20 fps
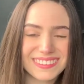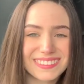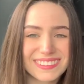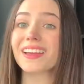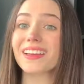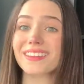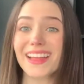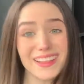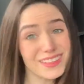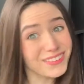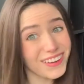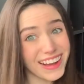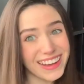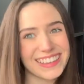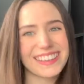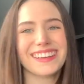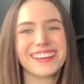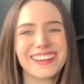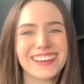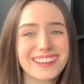That's right.
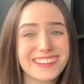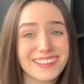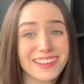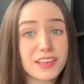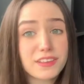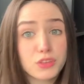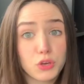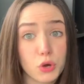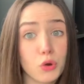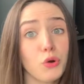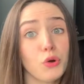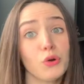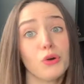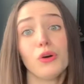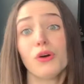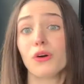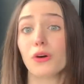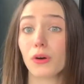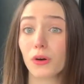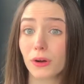It says hu
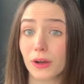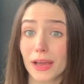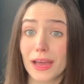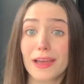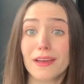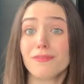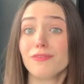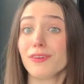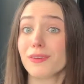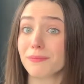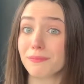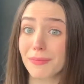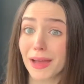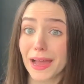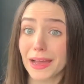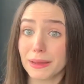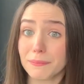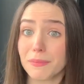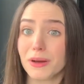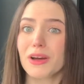ohev
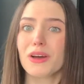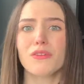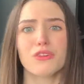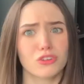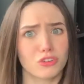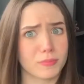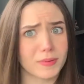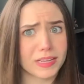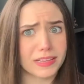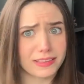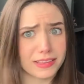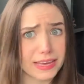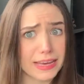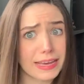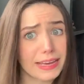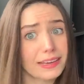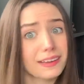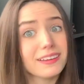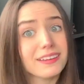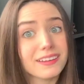maim, which means
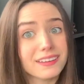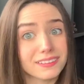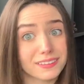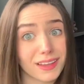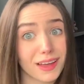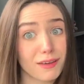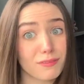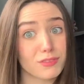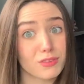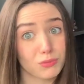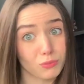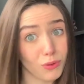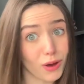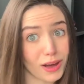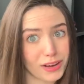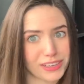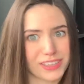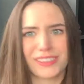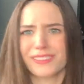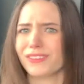he loves
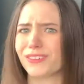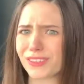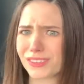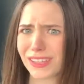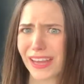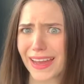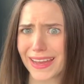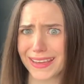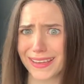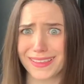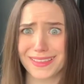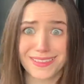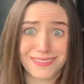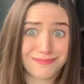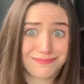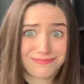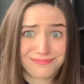water or likes.